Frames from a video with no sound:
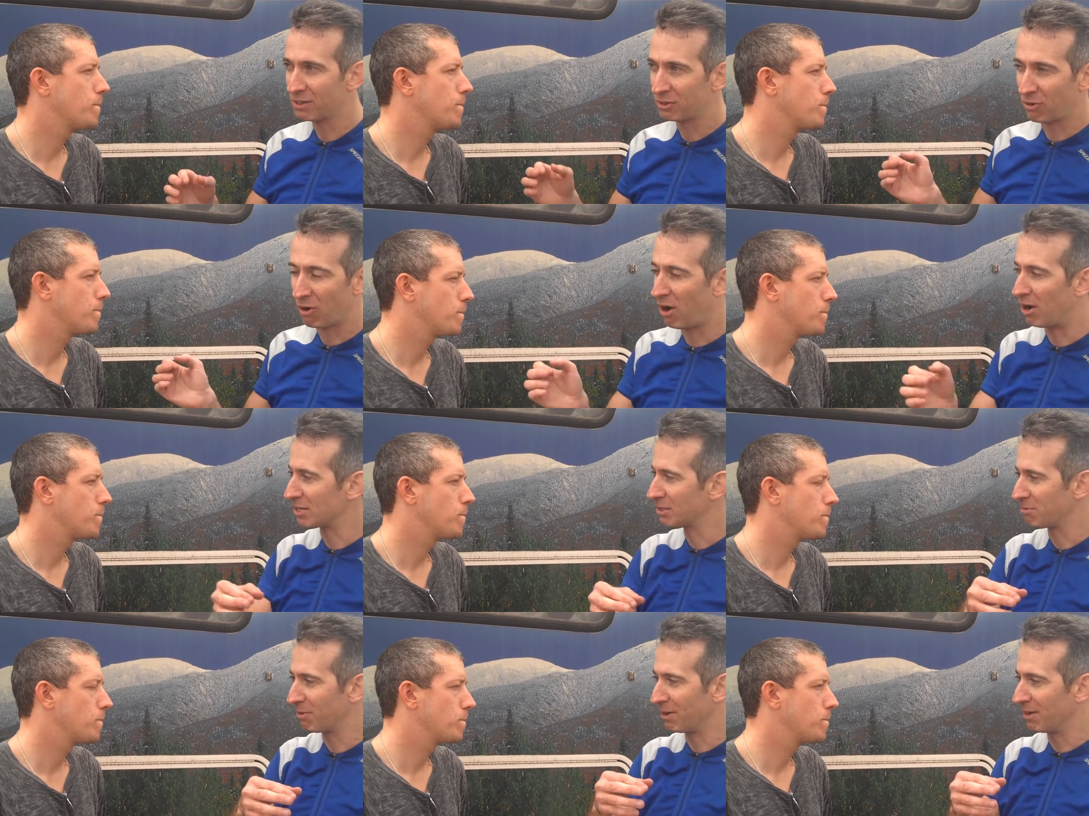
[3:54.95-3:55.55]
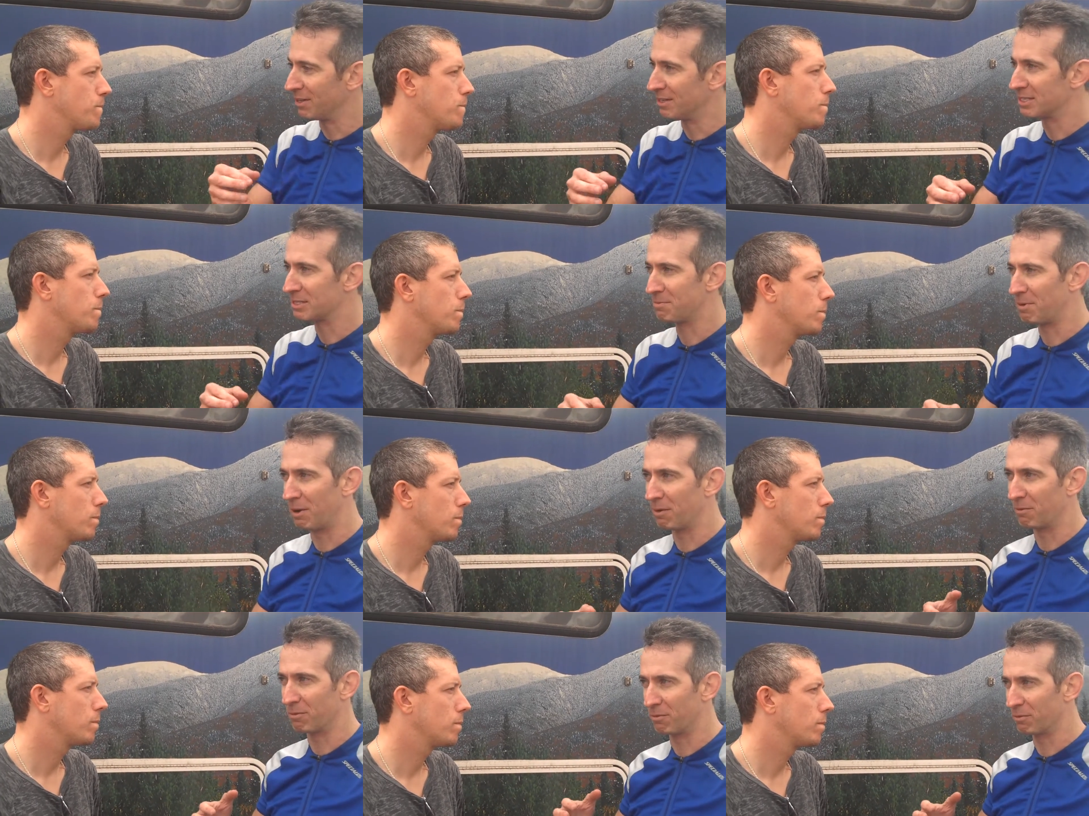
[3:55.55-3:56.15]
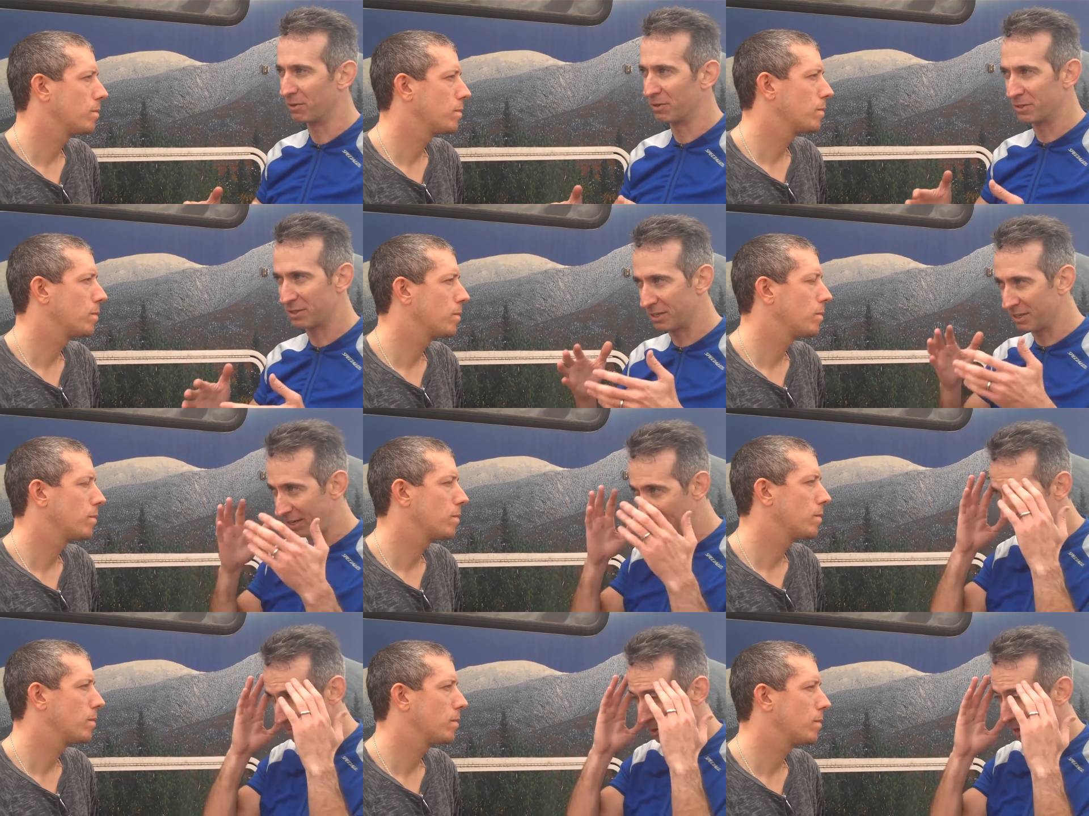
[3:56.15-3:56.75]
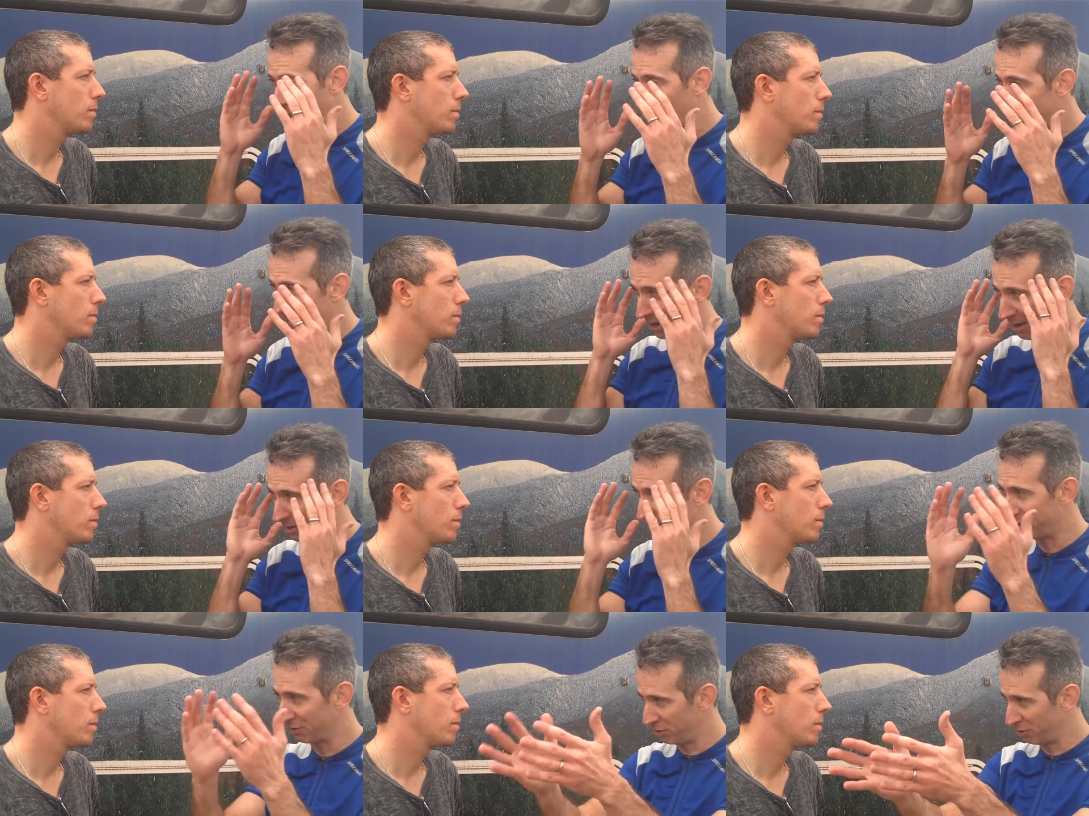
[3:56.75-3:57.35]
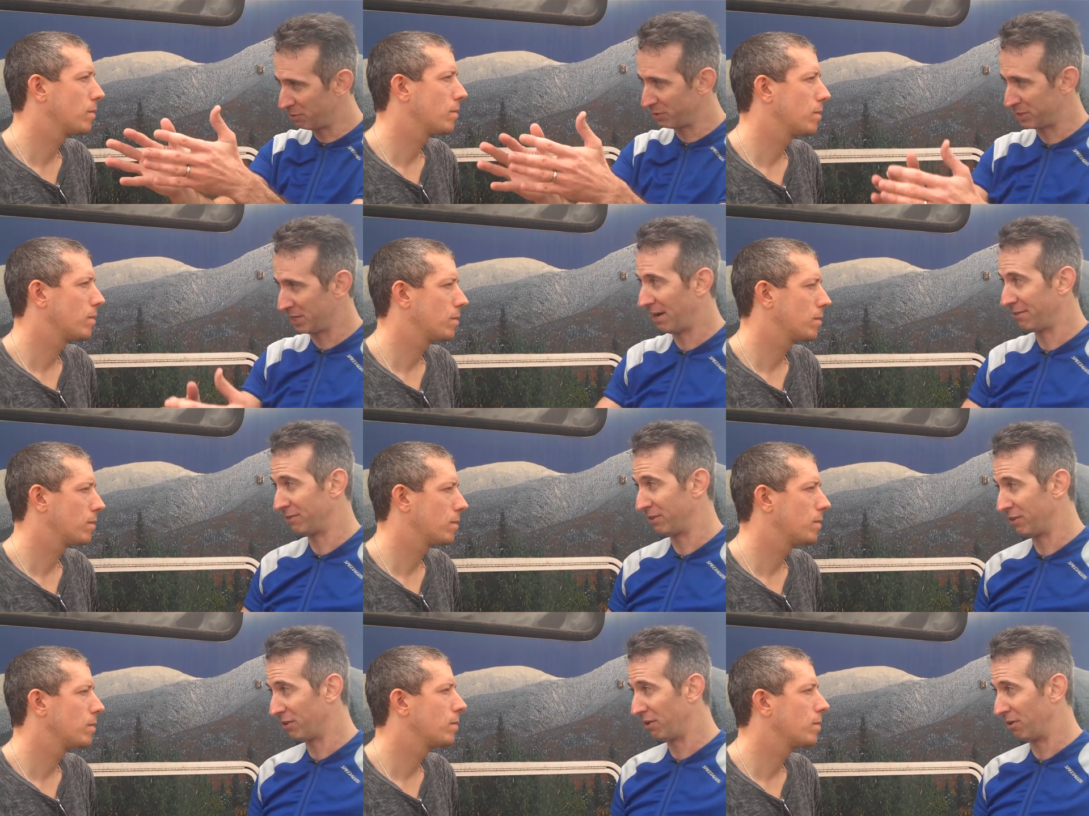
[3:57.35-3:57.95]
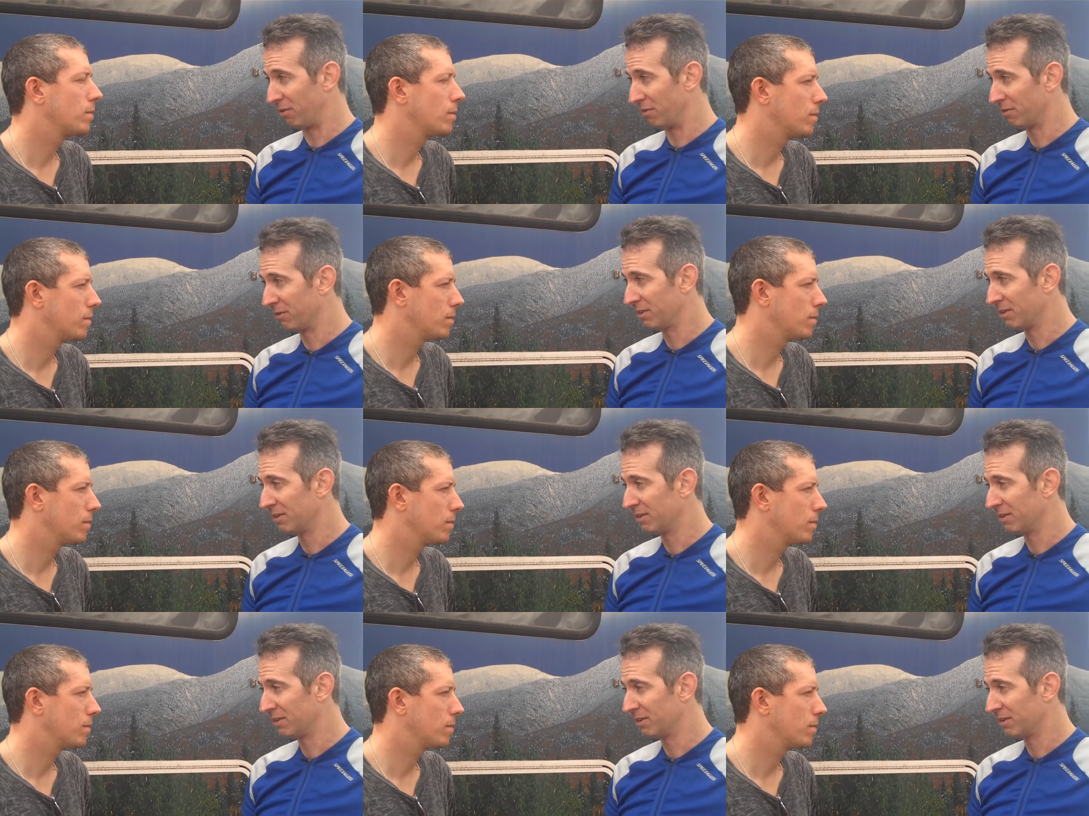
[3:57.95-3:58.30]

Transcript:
Speaker 1: crosswinds, but you keep your head down and you do what you have to do,